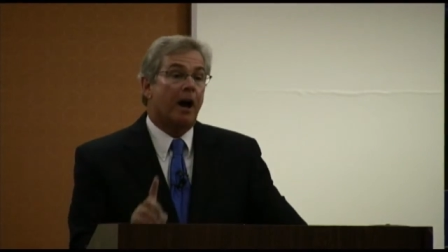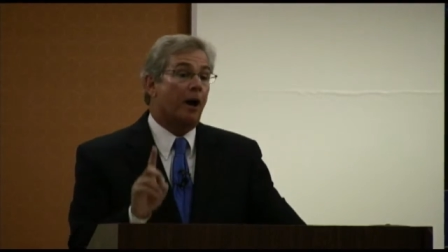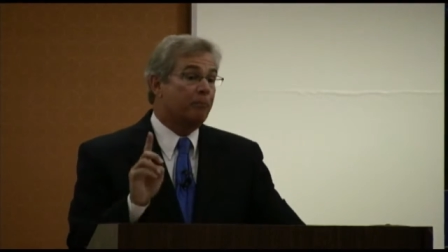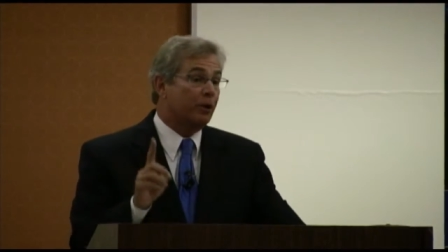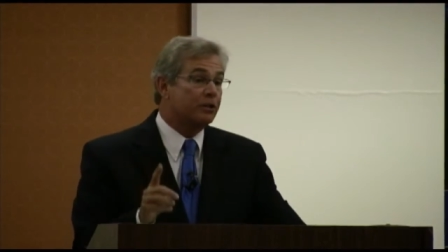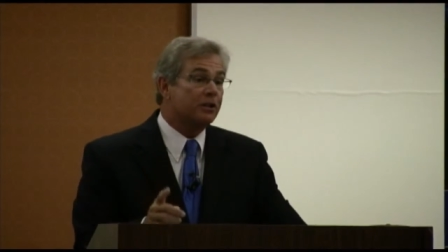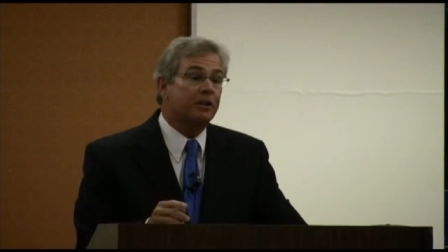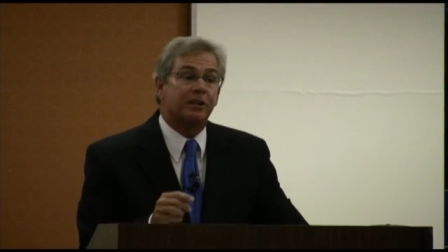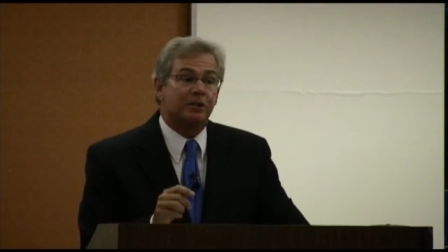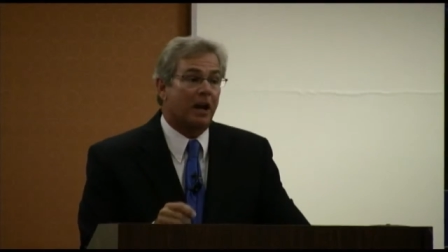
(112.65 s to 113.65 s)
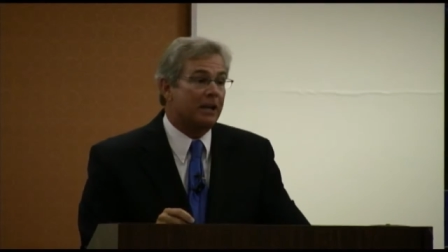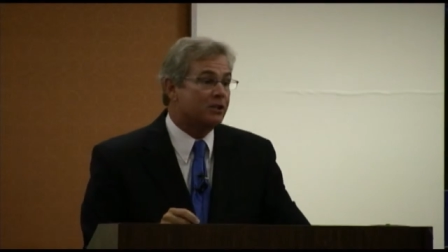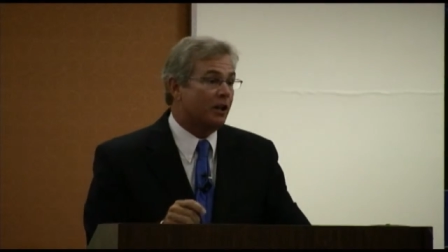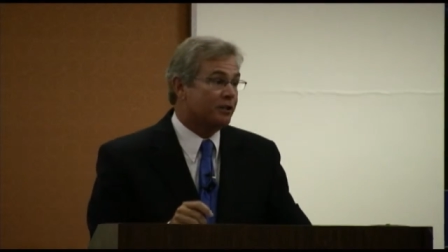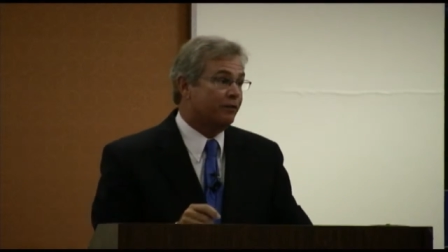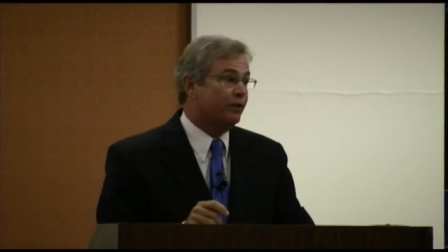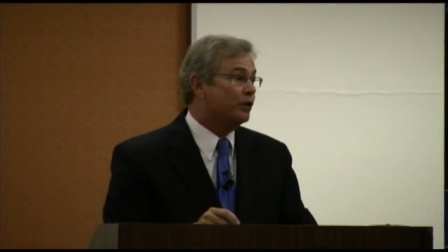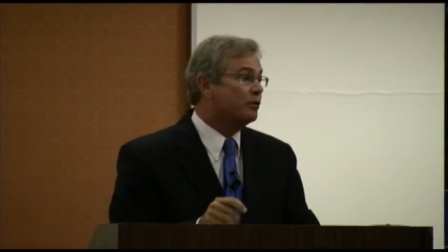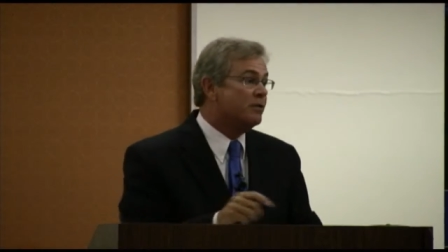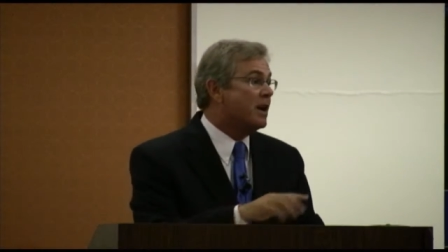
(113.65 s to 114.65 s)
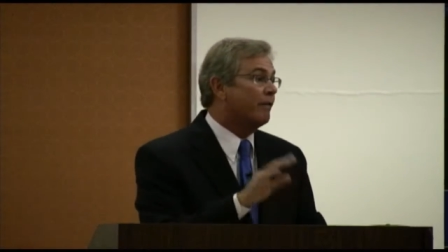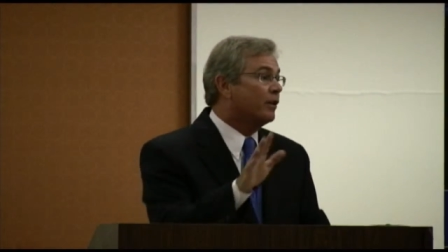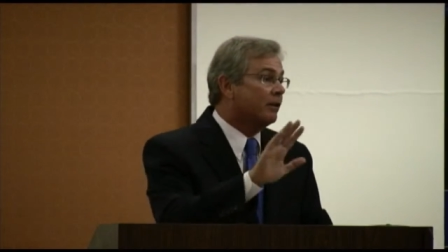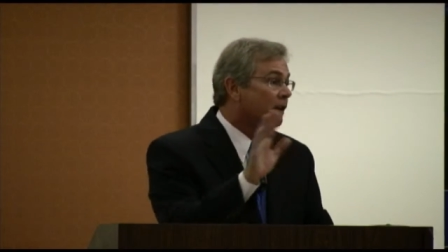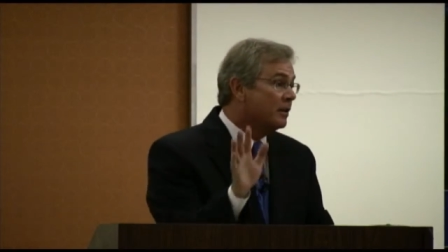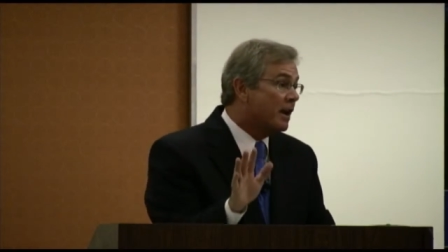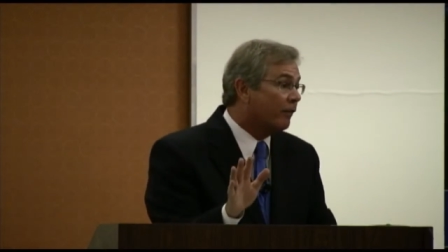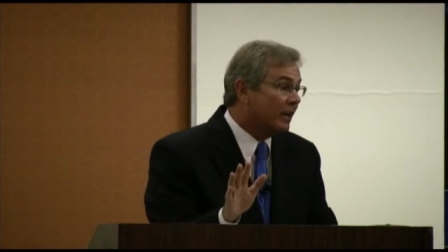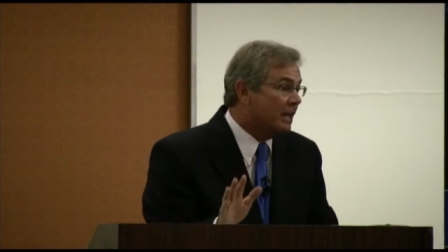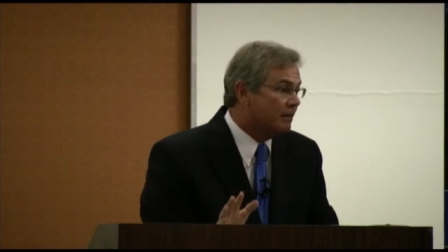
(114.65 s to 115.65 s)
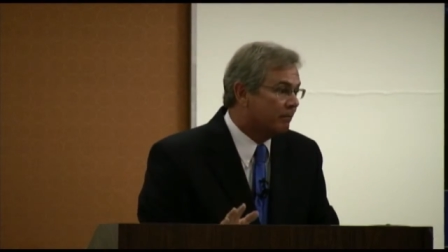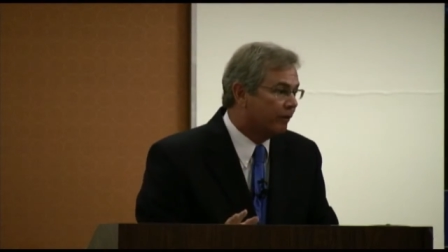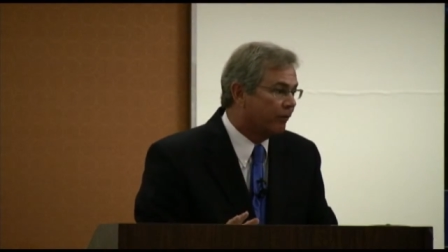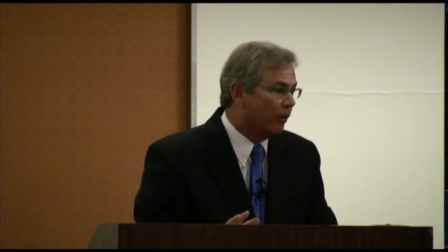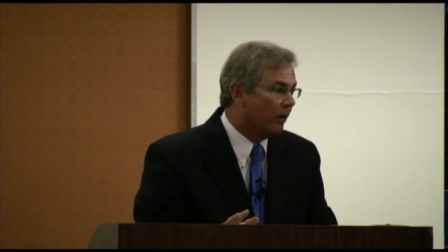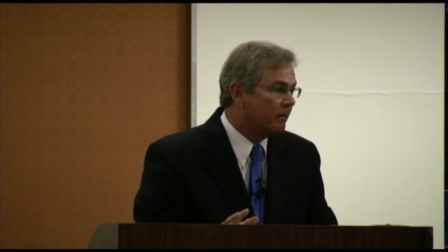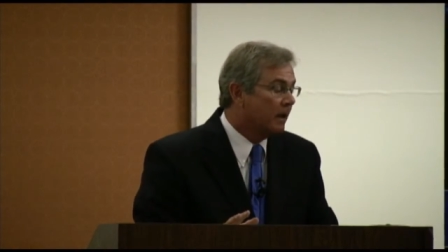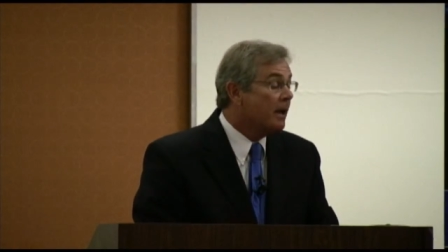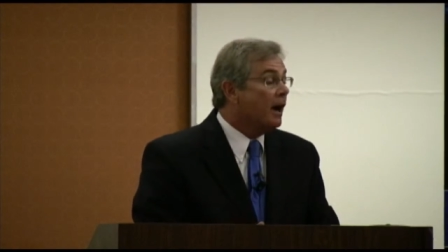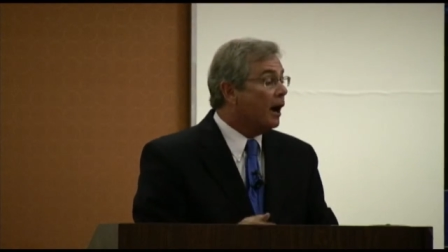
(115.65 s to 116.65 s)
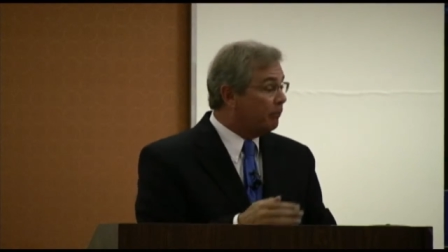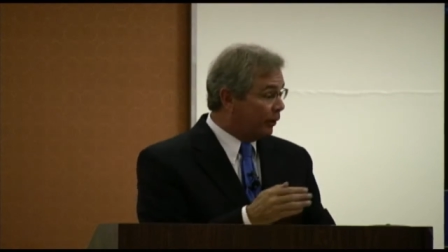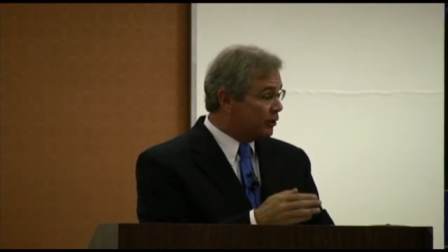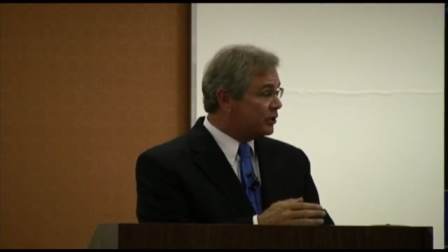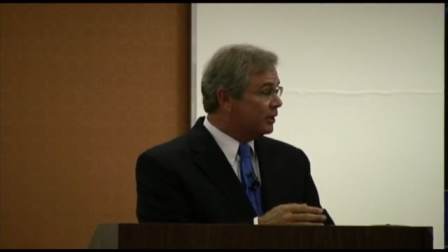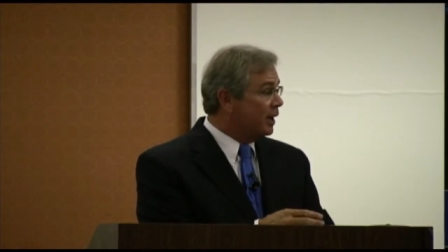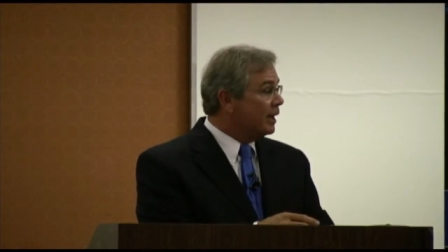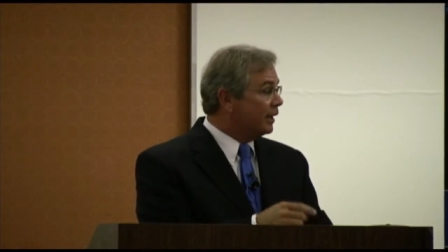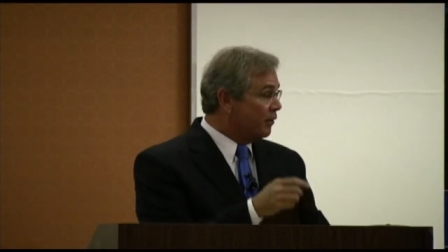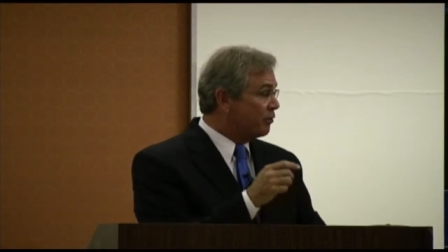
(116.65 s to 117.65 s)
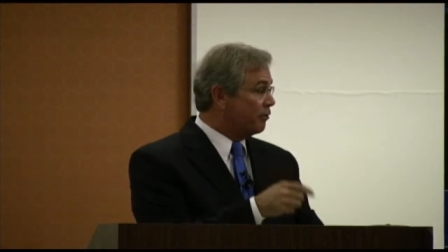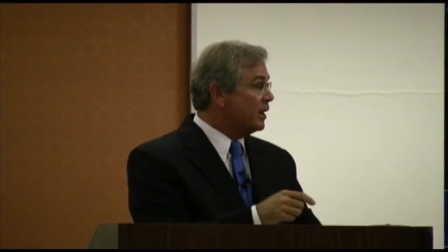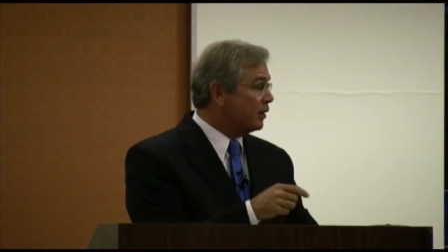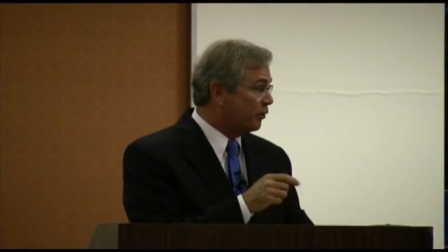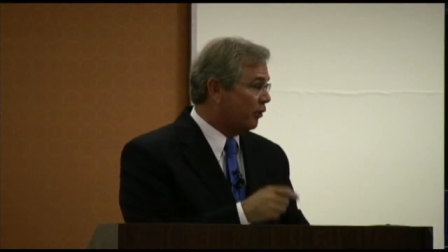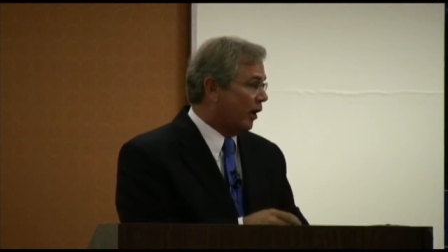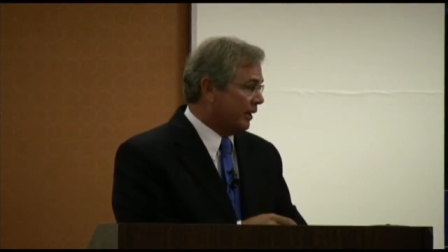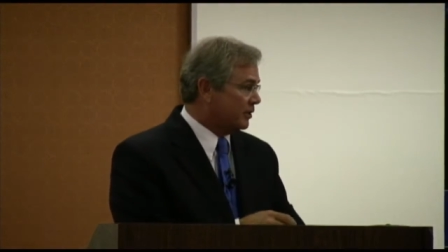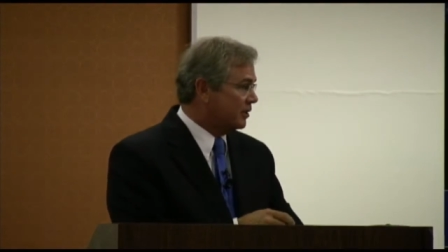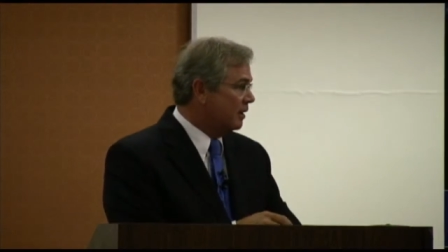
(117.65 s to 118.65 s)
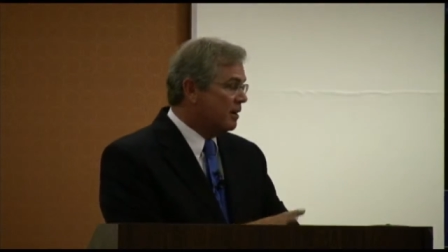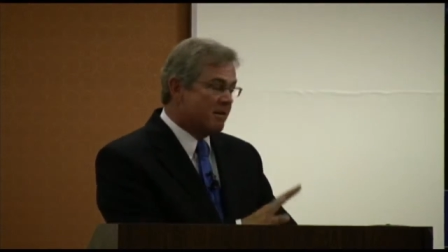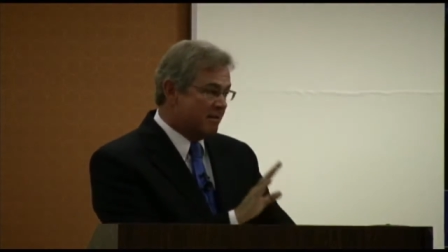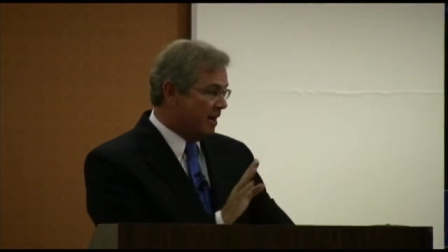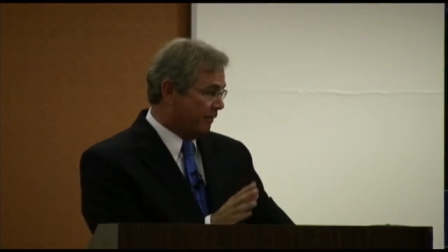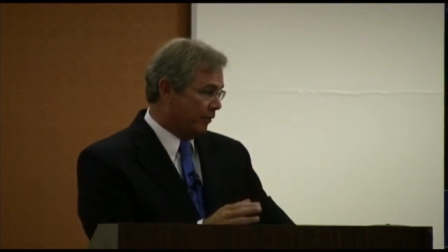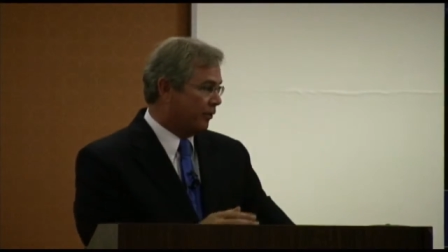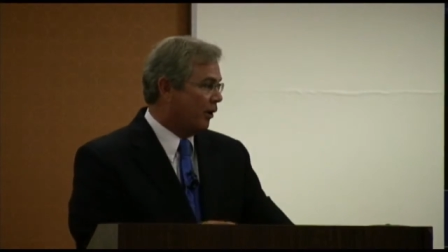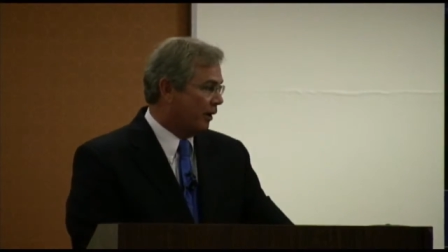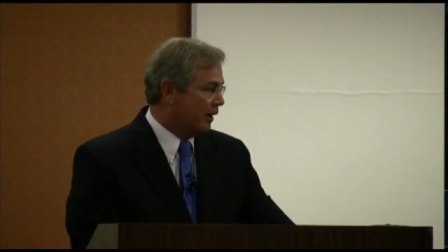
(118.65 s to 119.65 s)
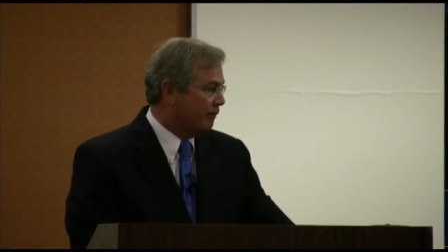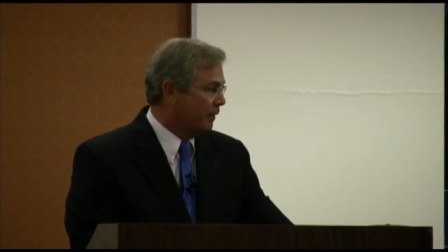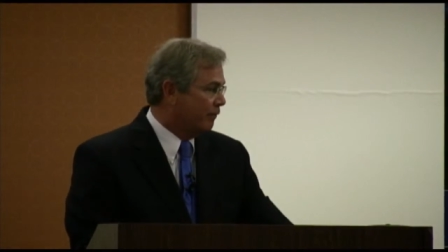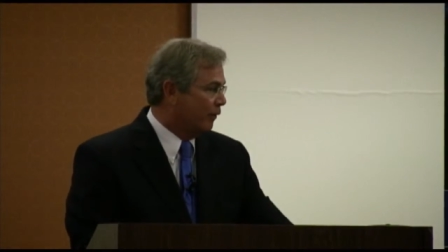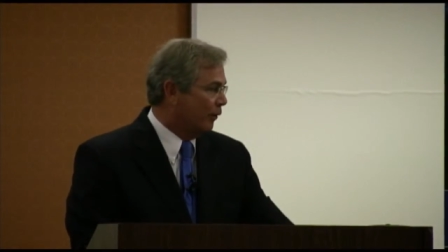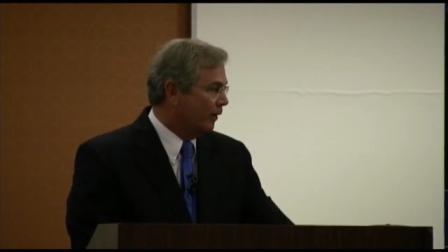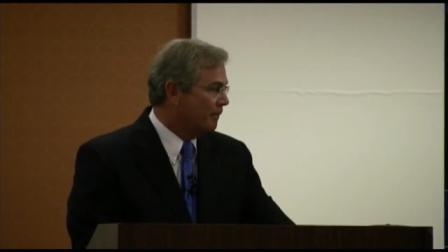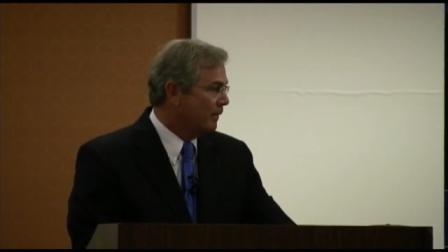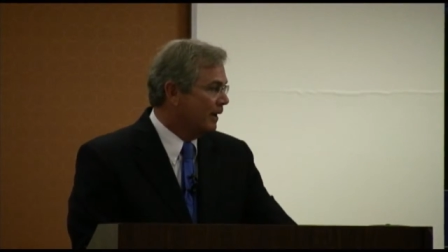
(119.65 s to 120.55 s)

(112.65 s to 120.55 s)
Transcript: A person can digest food never, never eaten before. A person can think thoughts never thought of before.